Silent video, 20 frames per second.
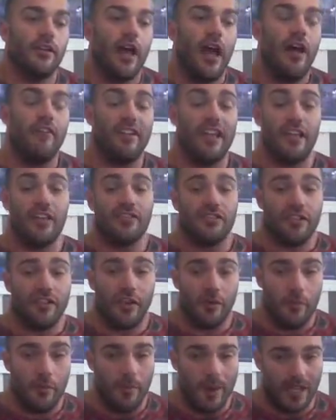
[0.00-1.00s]
having a
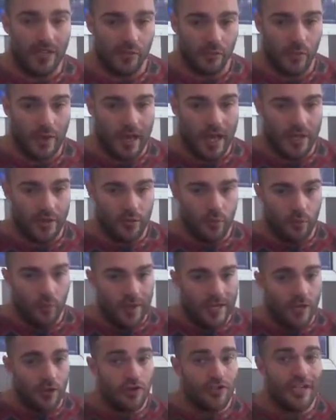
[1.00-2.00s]
secure password,
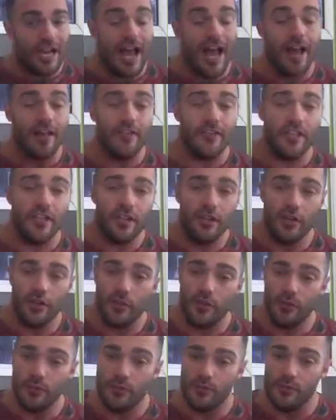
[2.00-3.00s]
we could either
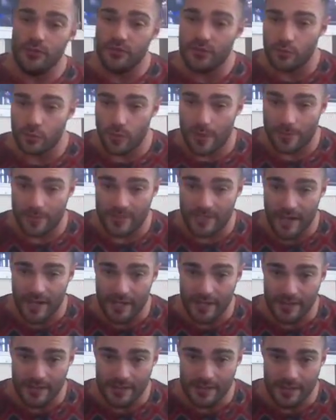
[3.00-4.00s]
use
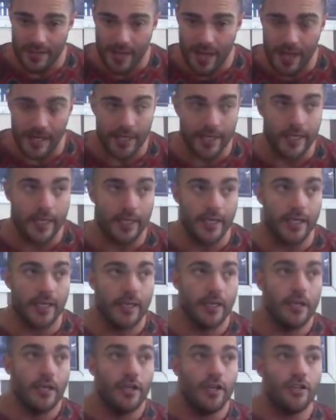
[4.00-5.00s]
websites like
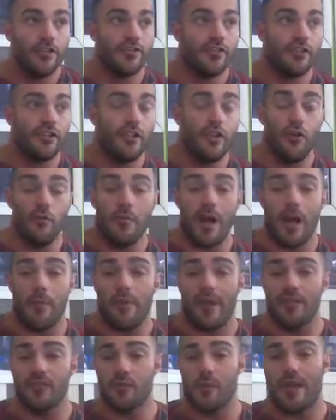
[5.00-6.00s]

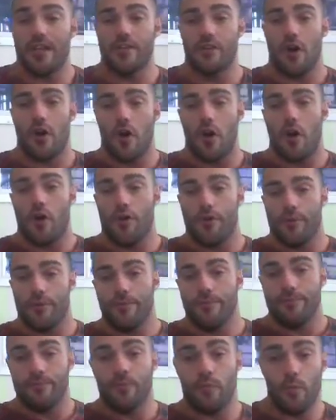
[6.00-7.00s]
securemypassword.org,
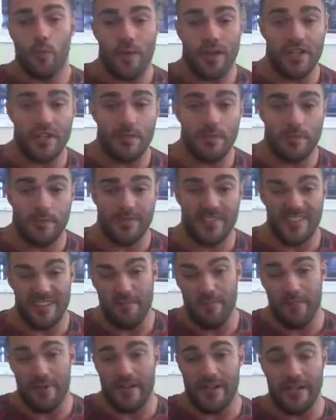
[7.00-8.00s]
which
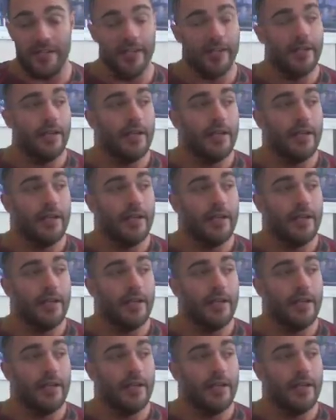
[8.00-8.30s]
simply